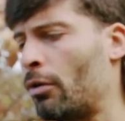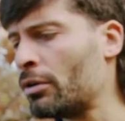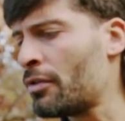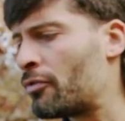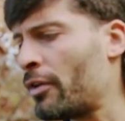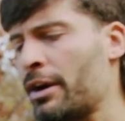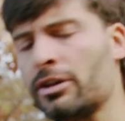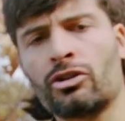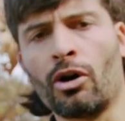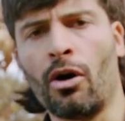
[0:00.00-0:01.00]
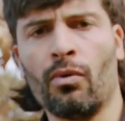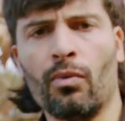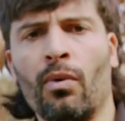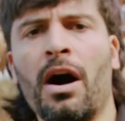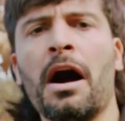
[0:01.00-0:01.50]
on a very tall,
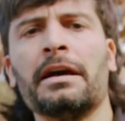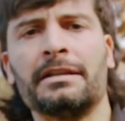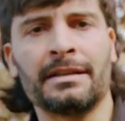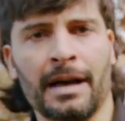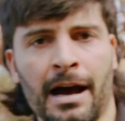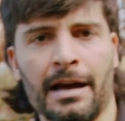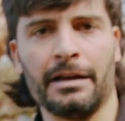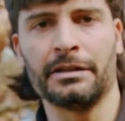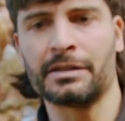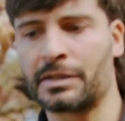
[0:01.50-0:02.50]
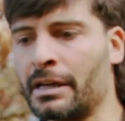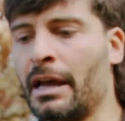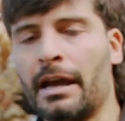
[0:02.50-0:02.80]
wide tires,